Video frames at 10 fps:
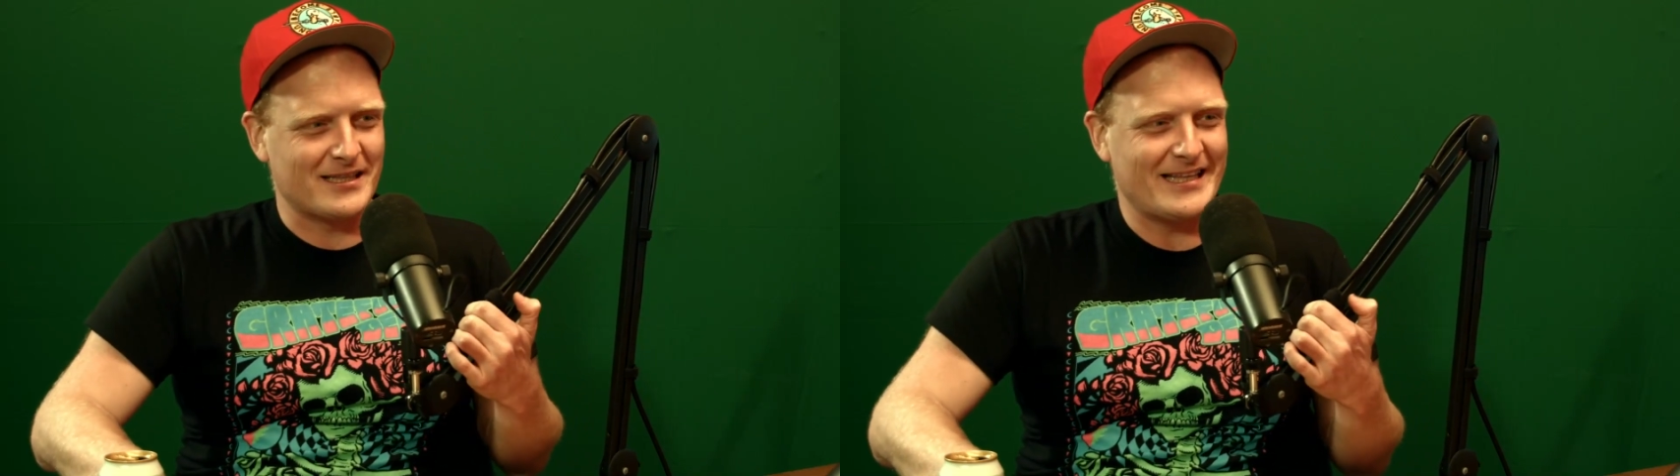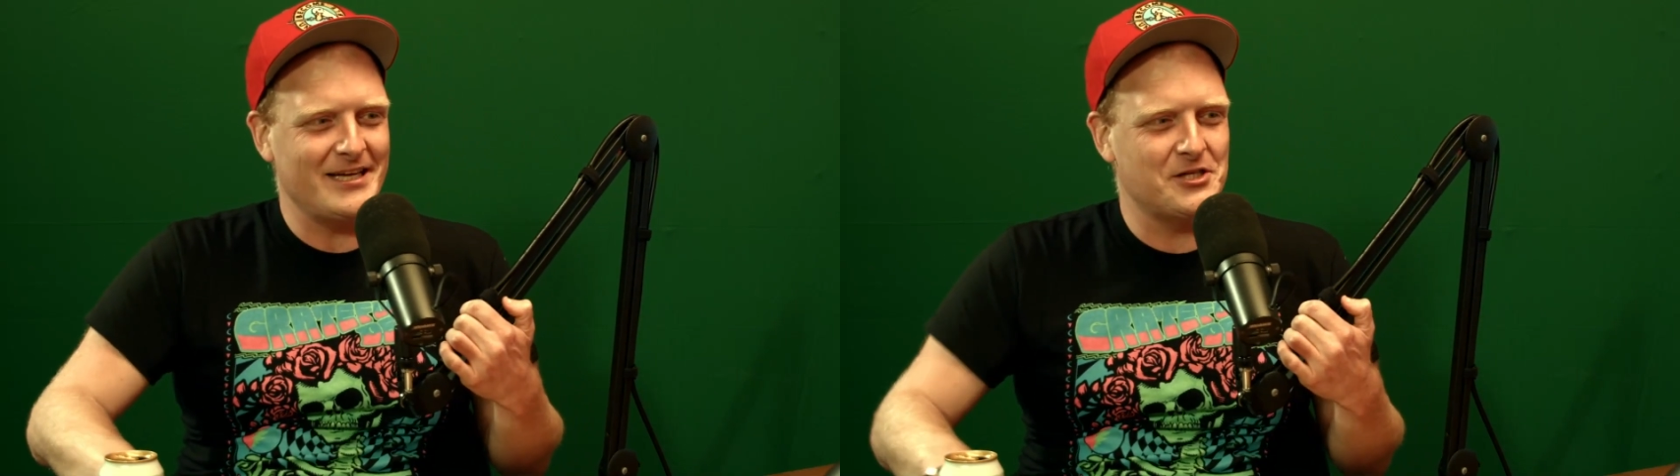
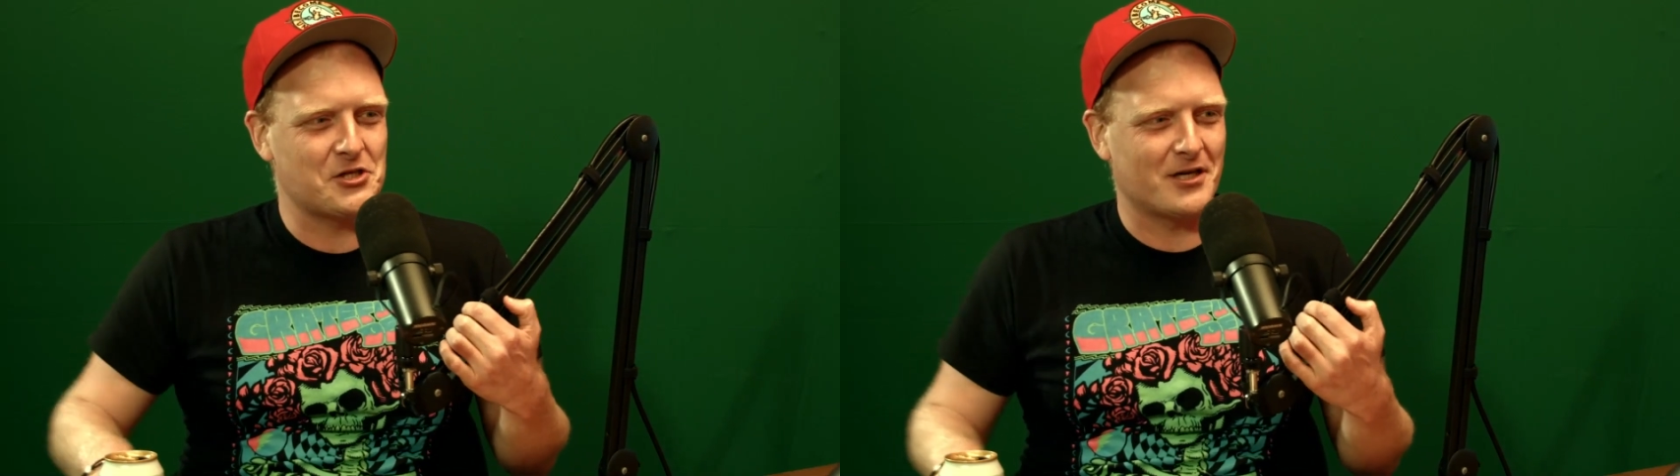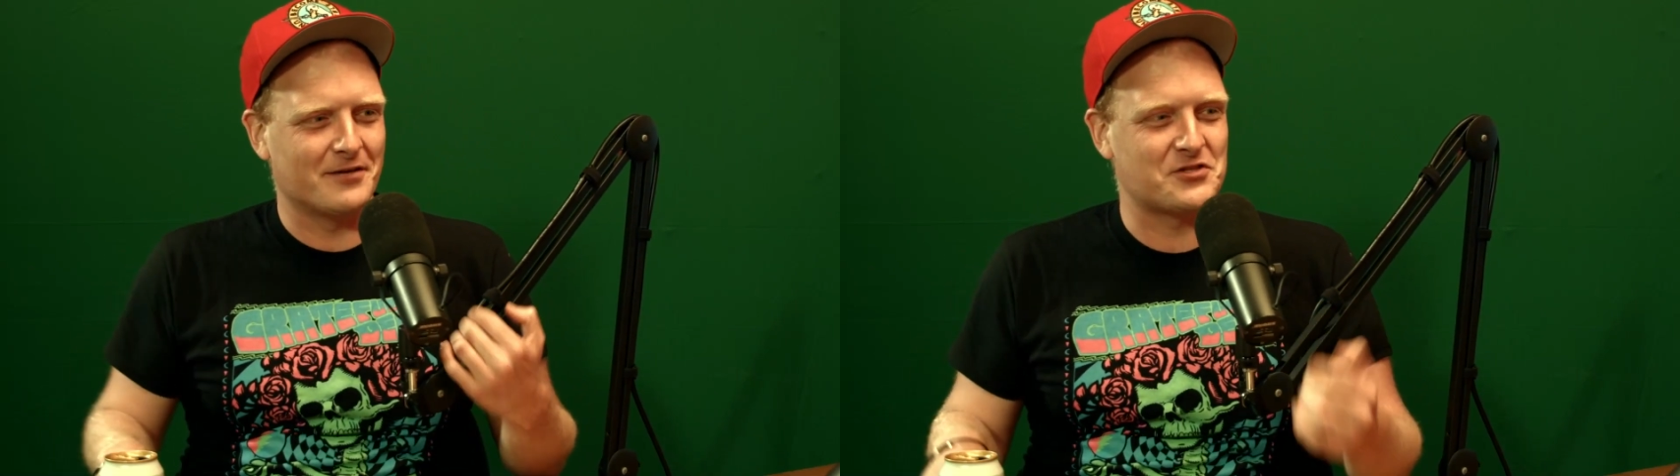
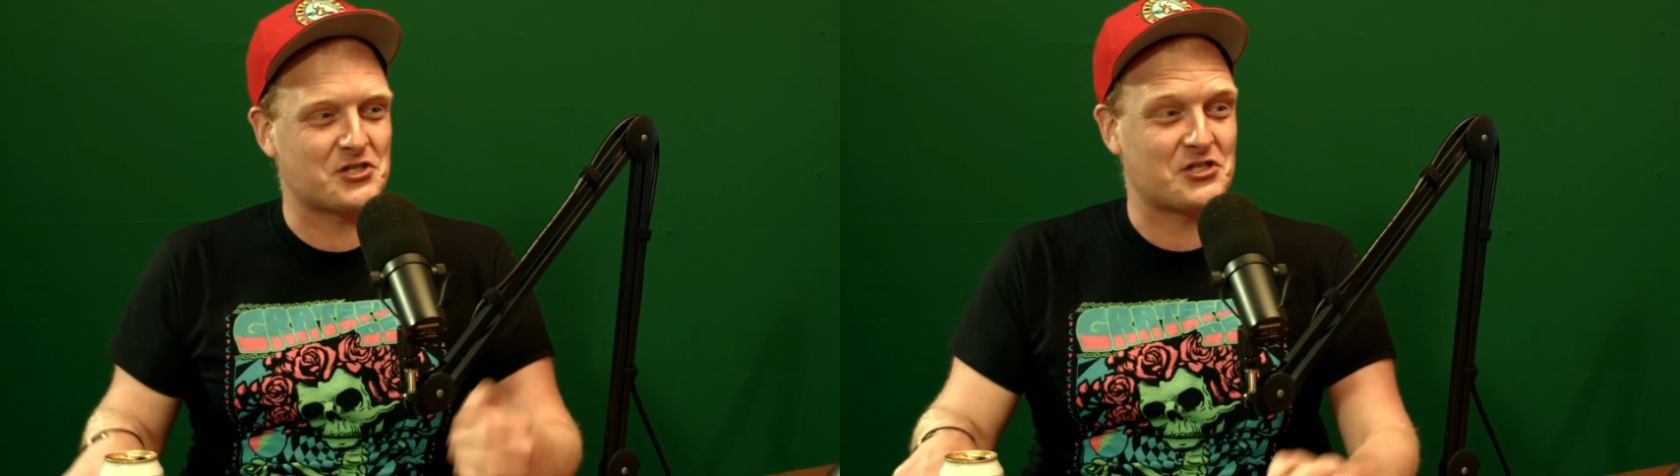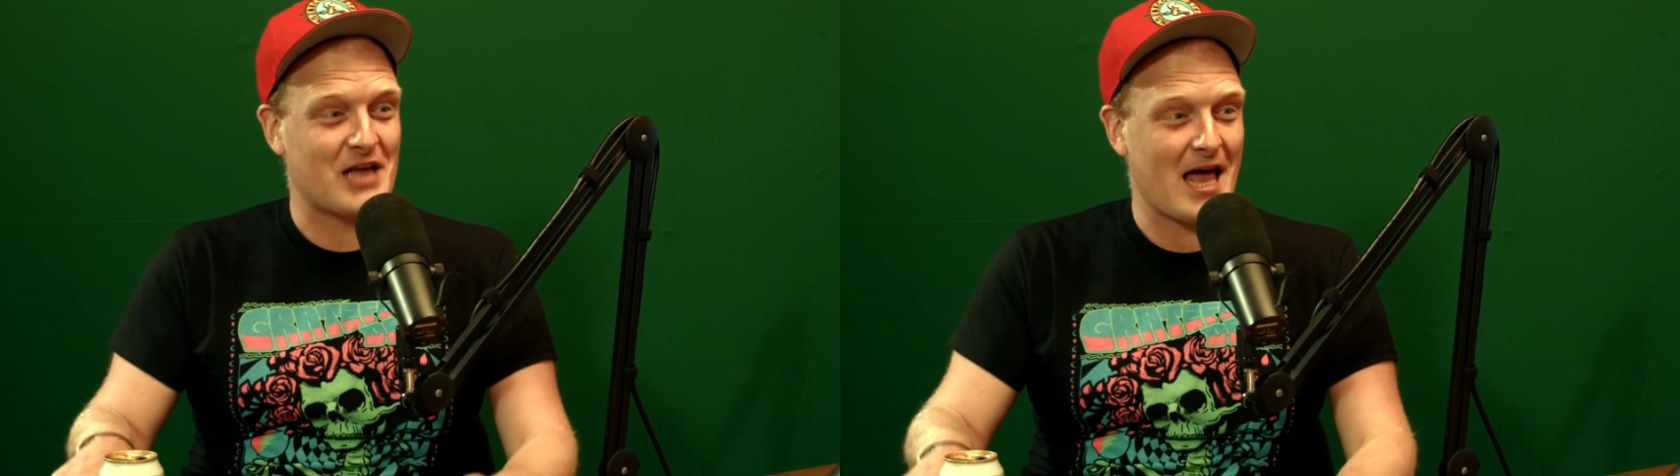Legion of
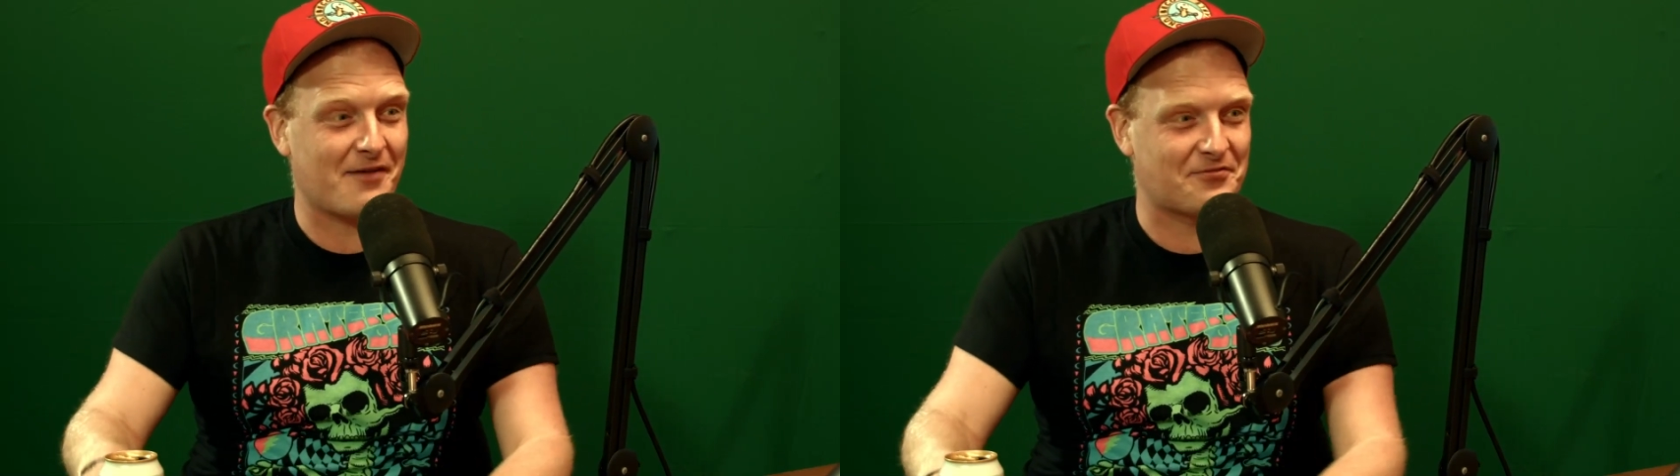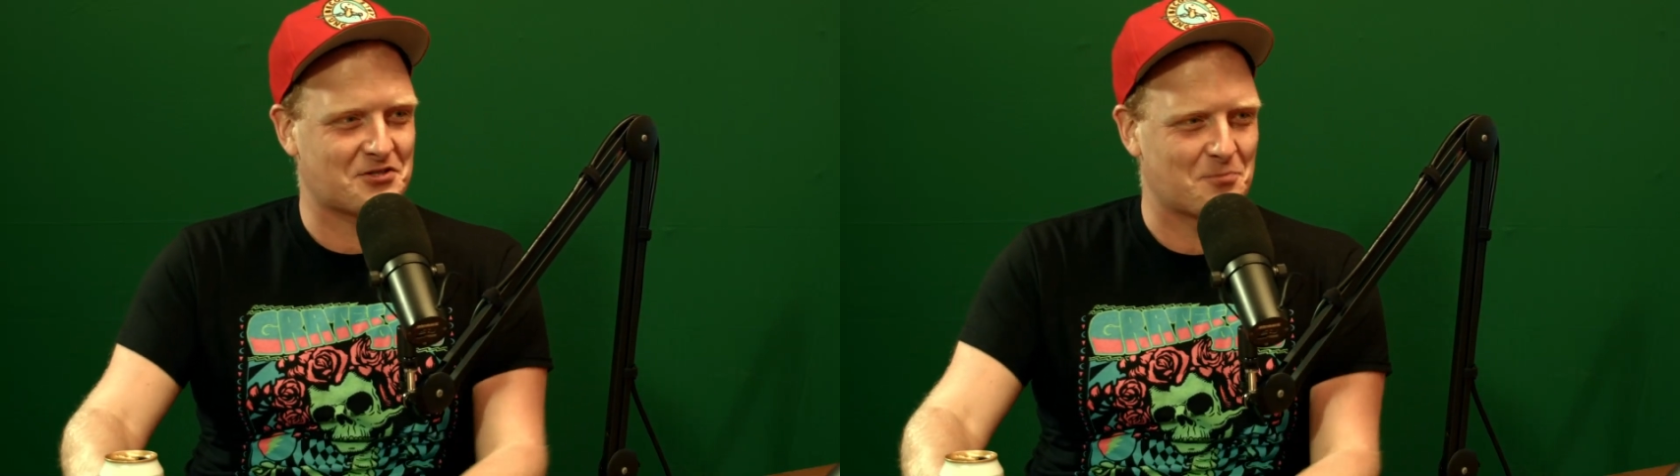
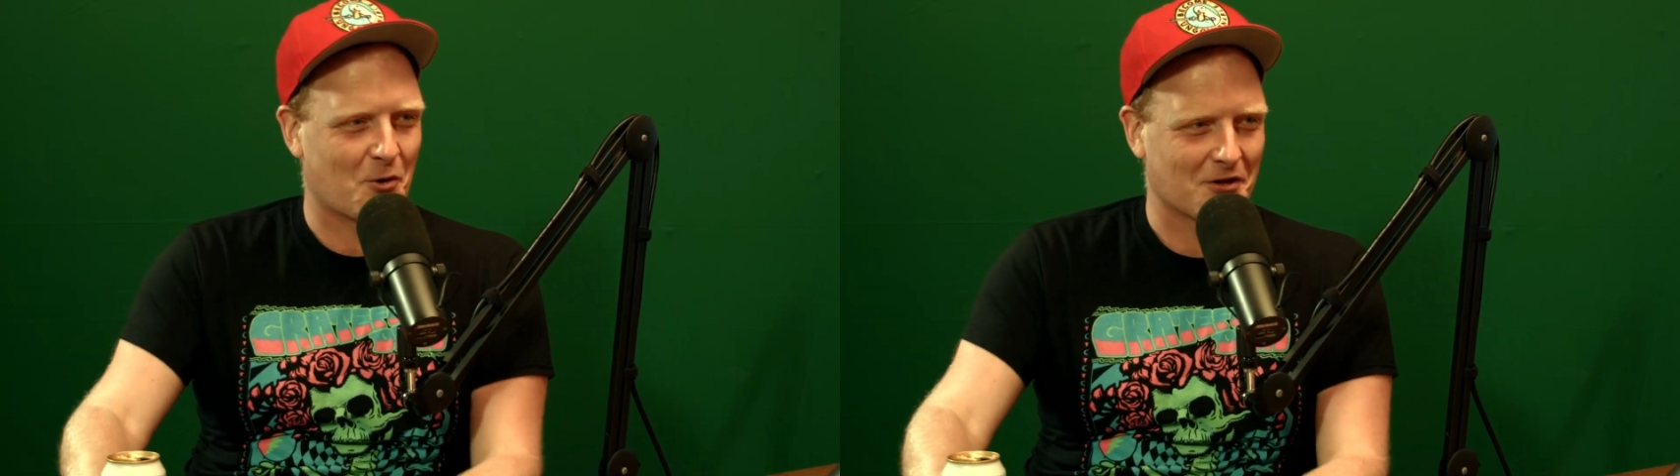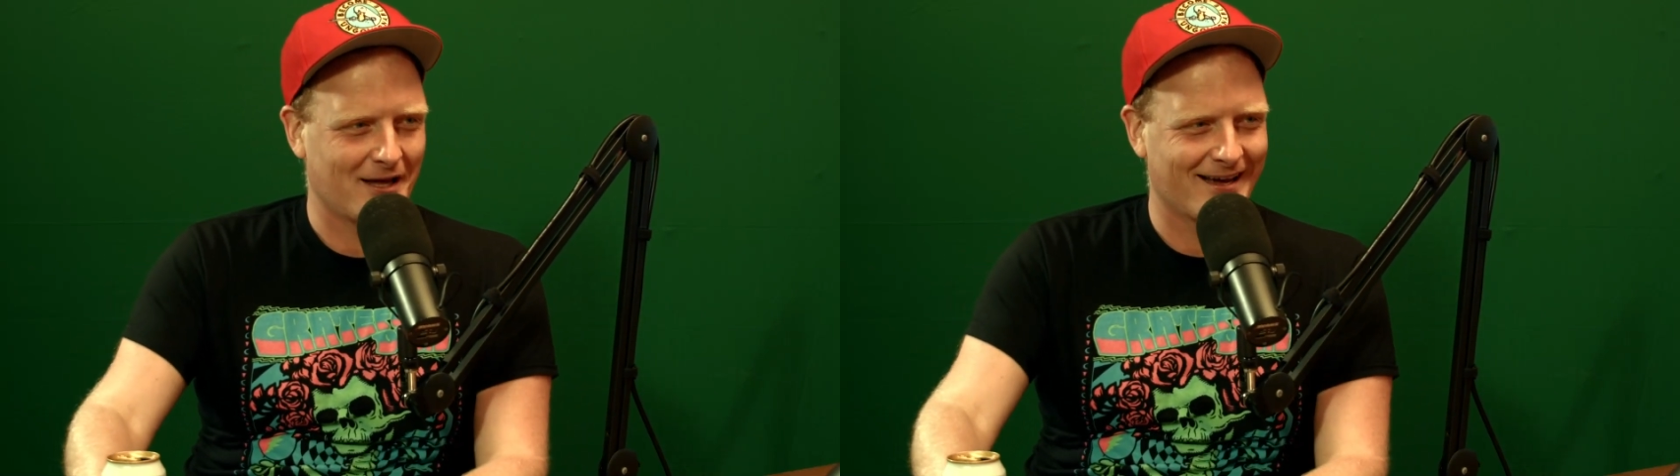Stephs,
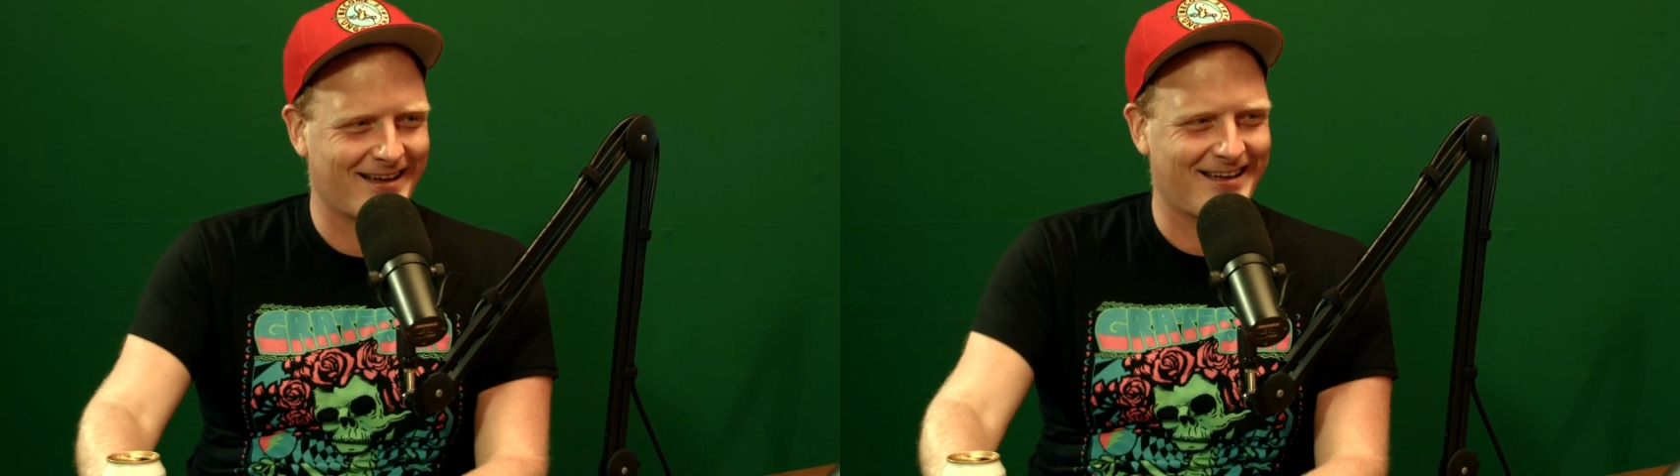more like.